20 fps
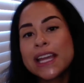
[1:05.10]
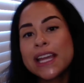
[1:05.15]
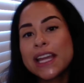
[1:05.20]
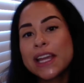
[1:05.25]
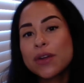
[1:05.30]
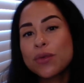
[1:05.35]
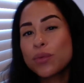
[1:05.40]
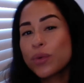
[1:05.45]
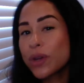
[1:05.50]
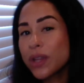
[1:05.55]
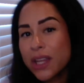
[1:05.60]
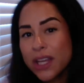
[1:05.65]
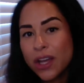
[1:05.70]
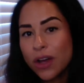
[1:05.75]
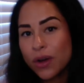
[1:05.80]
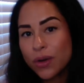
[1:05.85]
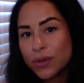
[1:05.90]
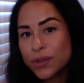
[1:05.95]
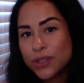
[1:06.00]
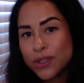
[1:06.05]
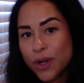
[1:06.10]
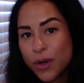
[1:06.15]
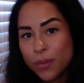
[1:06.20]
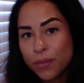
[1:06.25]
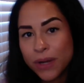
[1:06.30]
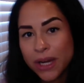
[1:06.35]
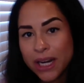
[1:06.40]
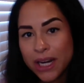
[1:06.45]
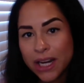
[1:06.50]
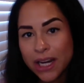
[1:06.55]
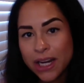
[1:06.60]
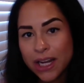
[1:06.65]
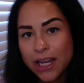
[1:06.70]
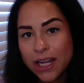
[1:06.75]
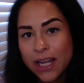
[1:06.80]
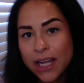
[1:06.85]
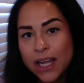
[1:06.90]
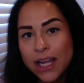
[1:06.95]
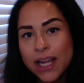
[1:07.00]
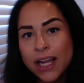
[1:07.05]
it really holds no meaning.
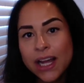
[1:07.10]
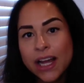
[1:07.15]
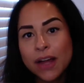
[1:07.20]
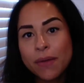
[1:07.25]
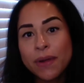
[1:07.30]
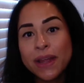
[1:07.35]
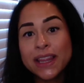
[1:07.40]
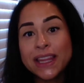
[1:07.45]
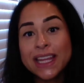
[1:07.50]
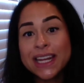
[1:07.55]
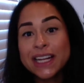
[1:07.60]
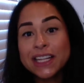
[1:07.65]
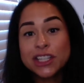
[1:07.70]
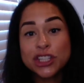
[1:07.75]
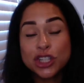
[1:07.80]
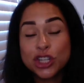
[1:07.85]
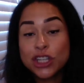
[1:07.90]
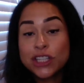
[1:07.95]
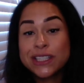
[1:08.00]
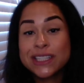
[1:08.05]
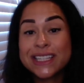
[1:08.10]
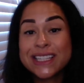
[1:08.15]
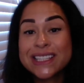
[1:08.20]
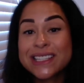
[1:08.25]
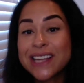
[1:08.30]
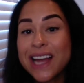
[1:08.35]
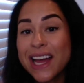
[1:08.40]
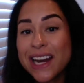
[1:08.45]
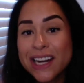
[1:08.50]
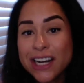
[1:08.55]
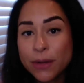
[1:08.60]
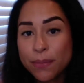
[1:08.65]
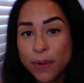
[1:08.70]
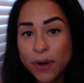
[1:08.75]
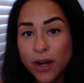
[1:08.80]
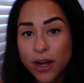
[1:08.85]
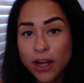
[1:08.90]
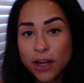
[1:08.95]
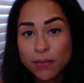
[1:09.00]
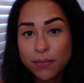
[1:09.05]
Um, and then it's just decided
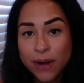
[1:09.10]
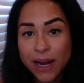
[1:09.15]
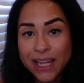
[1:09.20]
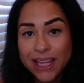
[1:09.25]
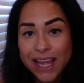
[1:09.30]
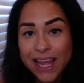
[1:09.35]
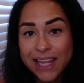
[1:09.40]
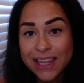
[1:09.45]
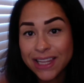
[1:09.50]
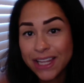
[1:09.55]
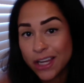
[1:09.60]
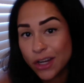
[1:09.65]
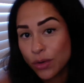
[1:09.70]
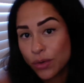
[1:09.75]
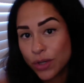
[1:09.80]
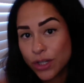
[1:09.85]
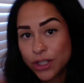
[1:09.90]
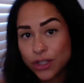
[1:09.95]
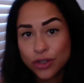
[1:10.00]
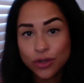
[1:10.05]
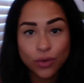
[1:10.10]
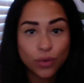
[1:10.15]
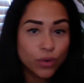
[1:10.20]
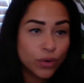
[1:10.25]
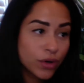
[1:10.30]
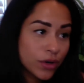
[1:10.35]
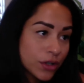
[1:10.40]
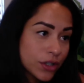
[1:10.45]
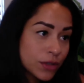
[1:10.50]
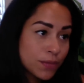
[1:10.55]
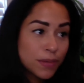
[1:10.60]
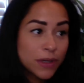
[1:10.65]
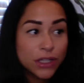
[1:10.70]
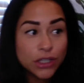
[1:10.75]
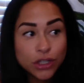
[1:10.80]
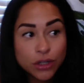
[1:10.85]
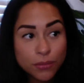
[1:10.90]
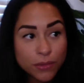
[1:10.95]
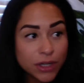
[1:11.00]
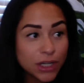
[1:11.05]
upon by that language or
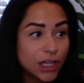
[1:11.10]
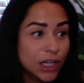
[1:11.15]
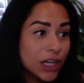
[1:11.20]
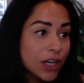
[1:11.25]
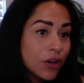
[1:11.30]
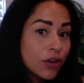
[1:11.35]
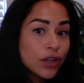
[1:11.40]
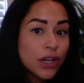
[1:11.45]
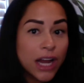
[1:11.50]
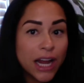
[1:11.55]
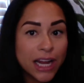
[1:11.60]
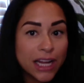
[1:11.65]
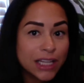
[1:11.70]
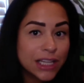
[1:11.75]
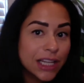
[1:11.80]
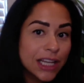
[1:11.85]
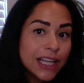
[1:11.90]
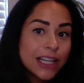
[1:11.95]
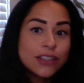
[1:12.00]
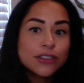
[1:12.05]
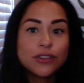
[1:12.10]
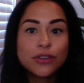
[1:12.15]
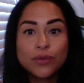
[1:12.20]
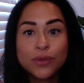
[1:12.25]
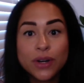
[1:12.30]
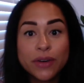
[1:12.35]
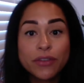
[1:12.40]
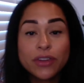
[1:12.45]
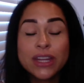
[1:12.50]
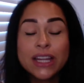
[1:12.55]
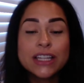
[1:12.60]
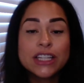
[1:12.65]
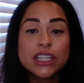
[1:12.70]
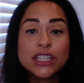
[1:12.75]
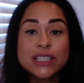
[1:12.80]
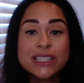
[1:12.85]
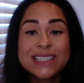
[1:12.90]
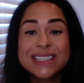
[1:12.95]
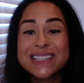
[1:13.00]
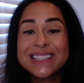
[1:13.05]
speech community or dialect or whatever. It
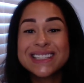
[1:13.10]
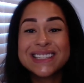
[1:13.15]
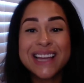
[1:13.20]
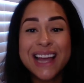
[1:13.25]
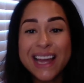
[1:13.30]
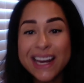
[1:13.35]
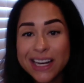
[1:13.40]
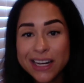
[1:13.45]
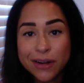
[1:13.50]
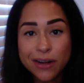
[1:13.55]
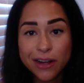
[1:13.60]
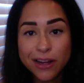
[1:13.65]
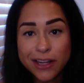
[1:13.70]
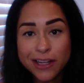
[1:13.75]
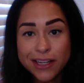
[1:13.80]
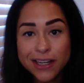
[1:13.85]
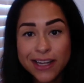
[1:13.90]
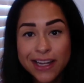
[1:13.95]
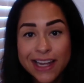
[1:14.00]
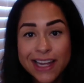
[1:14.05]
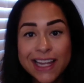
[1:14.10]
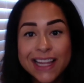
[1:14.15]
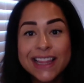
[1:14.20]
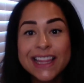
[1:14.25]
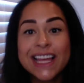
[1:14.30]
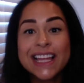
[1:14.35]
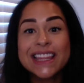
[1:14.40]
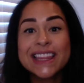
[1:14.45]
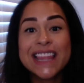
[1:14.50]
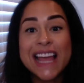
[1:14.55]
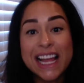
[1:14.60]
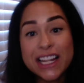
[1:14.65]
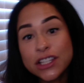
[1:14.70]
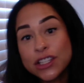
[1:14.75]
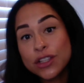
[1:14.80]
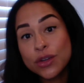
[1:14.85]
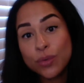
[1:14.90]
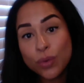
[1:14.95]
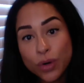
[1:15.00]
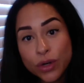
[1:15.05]
just is decided on that that's
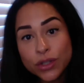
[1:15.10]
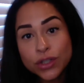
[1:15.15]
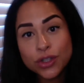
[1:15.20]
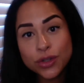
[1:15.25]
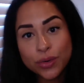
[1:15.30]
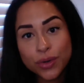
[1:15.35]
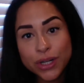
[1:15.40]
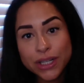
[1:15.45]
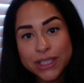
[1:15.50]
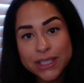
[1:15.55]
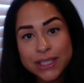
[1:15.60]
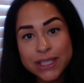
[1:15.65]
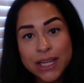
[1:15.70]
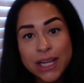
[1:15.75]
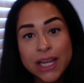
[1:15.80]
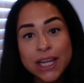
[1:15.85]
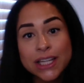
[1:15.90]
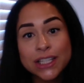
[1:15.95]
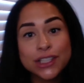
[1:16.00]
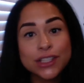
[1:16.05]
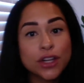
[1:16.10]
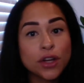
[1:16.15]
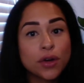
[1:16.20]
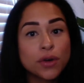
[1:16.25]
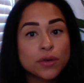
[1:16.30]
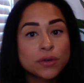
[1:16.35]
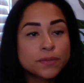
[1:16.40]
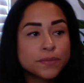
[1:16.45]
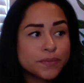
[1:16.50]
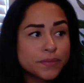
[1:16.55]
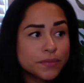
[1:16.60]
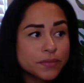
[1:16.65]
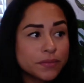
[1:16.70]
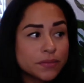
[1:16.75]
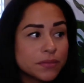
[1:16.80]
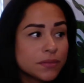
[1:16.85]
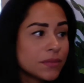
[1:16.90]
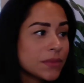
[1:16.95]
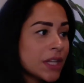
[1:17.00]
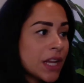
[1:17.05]
the word choice. So
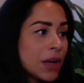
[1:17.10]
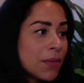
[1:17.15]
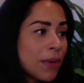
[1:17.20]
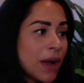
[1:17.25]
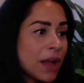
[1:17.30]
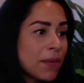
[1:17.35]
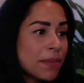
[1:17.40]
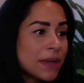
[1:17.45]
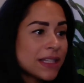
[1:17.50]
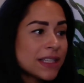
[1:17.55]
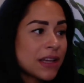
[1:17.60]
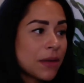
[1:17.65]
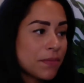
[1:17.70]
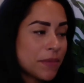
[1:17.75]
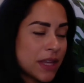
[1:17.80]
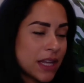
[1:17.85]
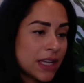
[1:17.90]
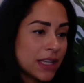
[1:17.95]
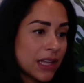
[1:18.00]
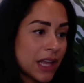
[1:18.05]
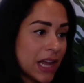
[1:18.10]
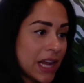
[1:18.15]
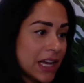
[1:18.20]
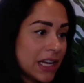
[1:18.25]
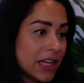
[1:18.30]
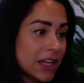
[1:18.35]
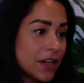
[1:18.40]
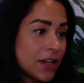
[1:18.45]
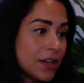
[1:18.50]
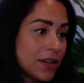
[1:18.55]
it might be something like,